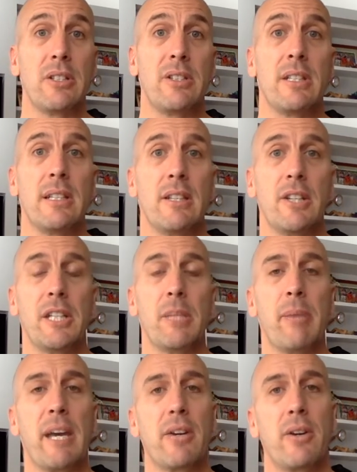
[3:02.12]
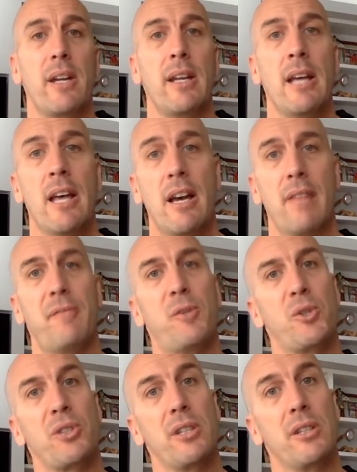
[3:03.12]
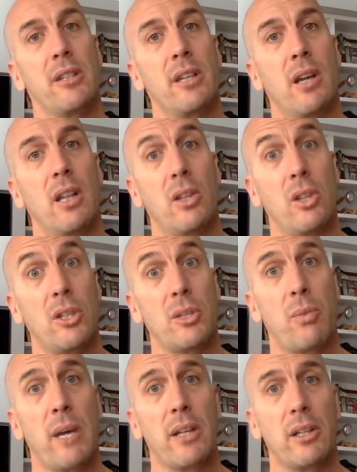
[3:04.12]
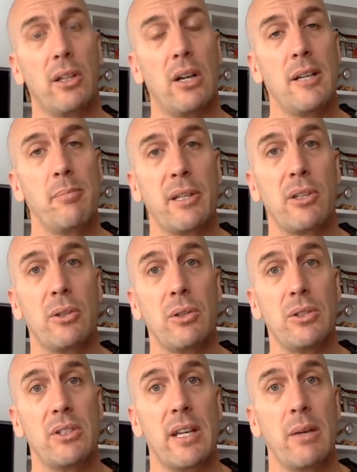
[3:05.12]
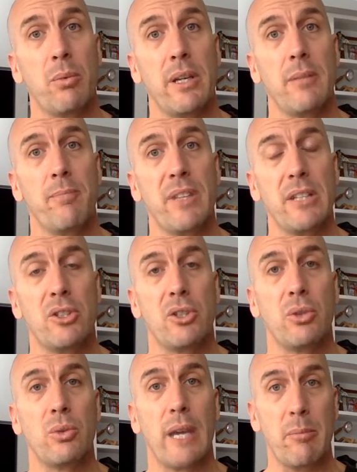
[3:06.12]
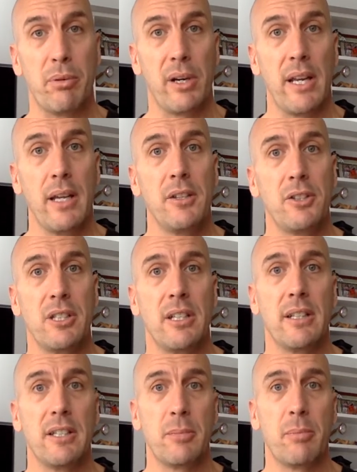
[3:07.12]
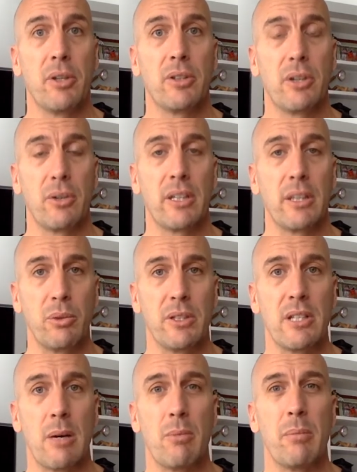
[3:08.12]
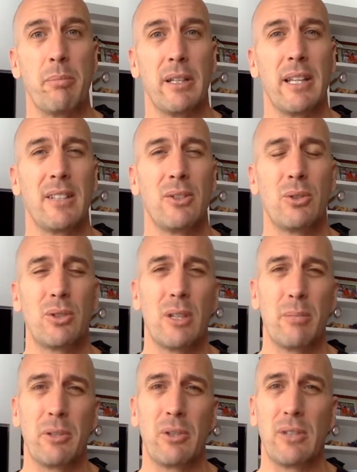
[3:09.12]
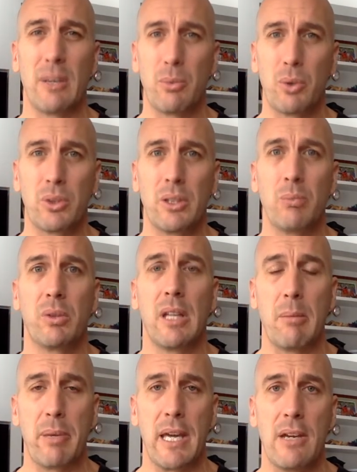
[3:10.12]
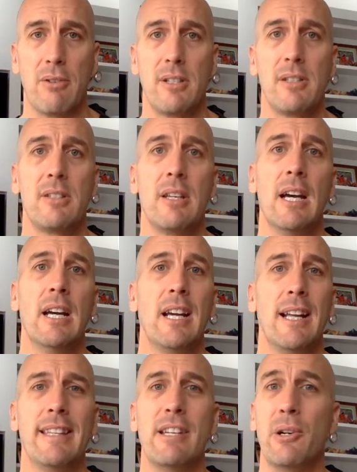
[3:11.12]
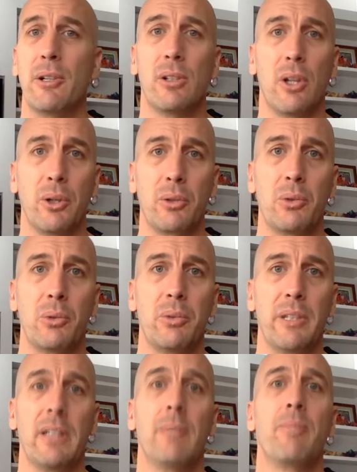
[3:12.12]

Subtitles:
sitting there in the background. Unfortunately, I lost one client because they went into a branch and they spoke directly with someone, but that's also because they walked in with their parents and they're not local, they're